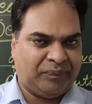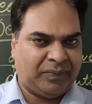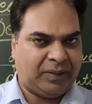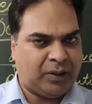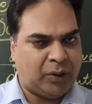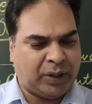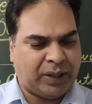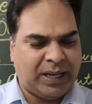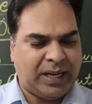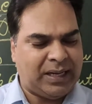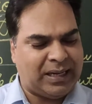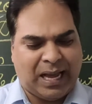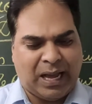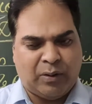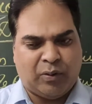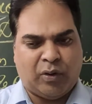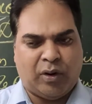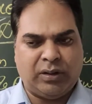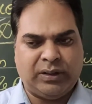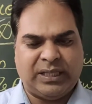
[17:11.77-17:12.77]
Okay, now
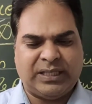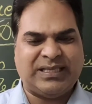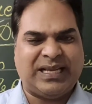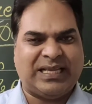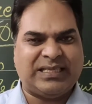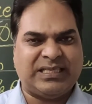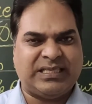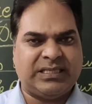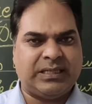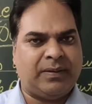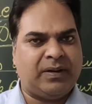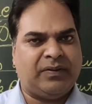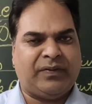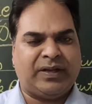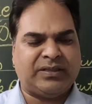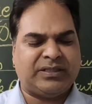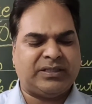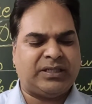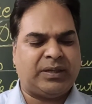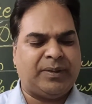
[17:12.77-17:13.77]
all this Nazism and
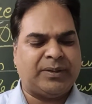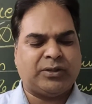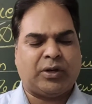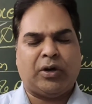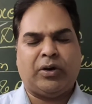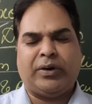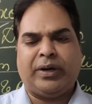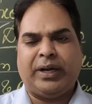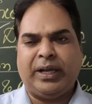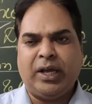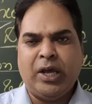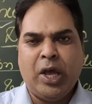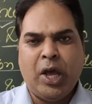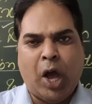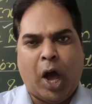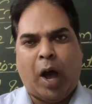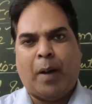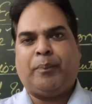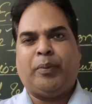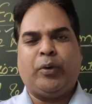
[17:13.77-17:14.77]
fascism is already
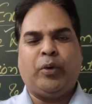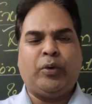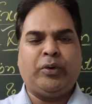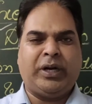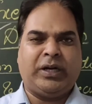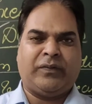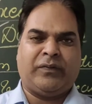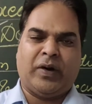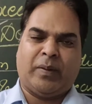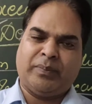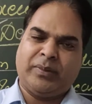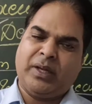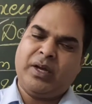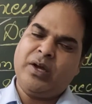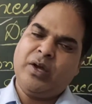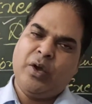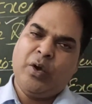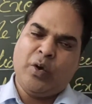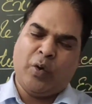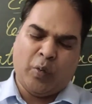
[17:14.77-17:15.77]
uprooted from
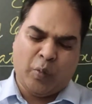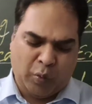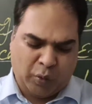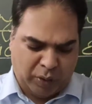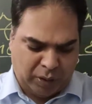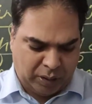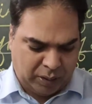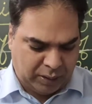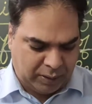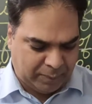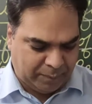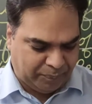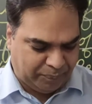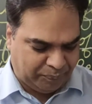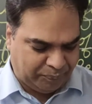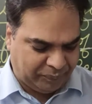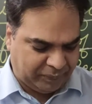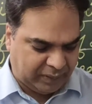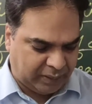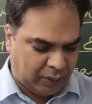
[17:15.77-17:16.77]
the world.
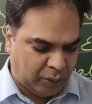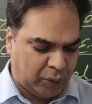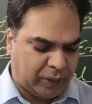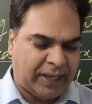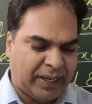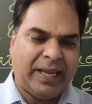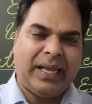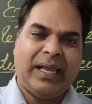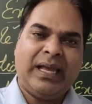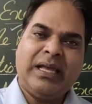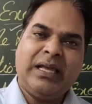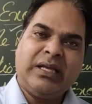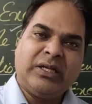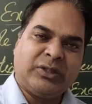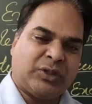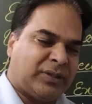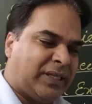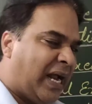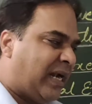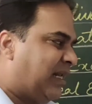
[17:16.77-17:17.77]
Okay,
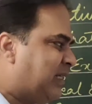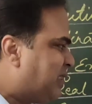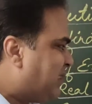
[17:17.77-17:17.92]
so that is